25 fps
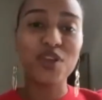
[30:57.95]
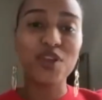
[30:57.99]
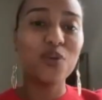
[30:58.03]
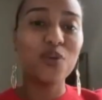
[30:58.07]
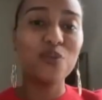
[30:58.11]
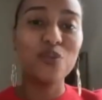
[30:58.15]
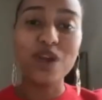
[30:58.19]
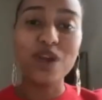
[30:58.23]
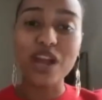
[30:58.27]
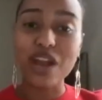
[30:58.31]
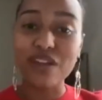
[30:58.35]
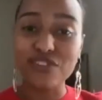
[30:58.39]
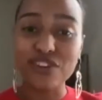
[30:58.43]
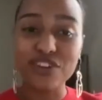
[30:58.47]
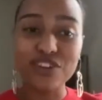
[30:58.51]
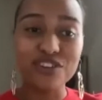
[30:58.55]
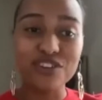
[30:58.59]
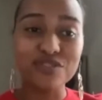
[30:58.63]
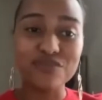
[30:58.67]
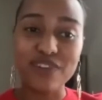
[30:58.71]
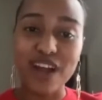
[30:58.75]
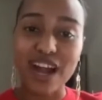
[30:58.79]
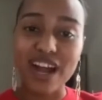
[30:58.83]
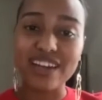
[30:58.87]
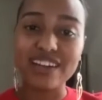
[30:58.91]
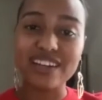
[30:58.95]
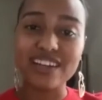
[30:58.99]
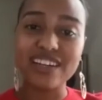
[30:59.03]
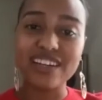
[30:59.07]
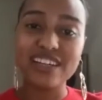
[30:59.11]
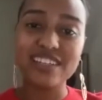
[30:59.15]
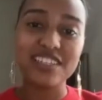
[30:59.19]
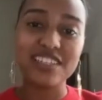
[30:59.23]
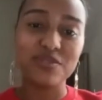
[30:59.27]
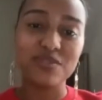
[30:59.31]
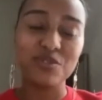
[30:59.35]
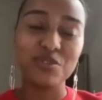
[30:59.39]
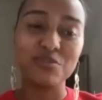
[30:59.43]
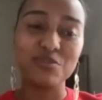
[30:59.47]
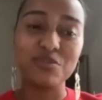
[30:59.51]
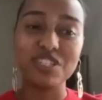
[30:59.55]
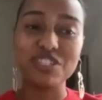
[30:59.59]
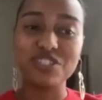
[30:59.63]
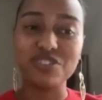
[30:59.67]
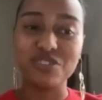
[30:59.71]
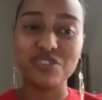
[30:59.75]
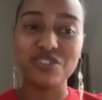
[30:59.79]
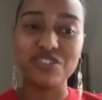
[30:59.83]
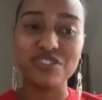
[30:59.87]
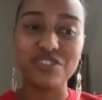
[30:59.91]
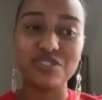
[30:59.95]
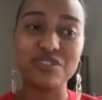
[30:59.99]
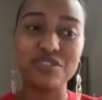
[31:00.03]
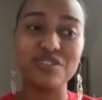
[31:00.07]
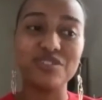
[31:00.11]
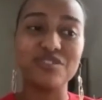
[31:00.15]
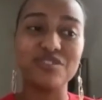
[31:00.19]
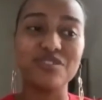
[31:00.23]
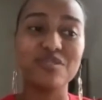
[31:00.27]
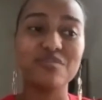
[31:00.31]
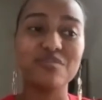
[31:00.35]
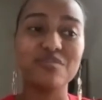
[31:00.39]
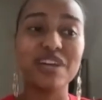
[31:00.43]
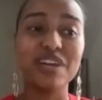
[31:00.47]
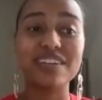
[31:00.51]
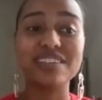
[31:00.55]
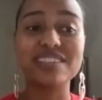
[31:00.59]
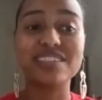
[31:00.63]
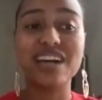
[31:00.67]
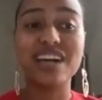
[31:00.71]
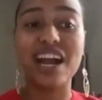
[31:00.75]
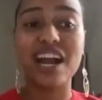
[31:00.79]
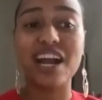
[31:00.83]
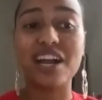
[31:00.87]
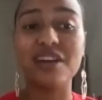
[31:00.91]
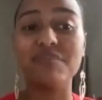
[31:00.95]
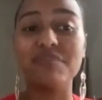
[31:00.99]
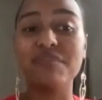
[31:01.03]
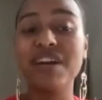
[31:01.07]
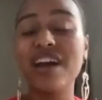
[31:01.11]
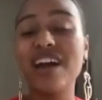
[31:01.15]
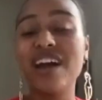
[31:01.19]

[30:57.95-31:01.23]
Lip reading: wherever you find us, and we'll be sure to include them next time.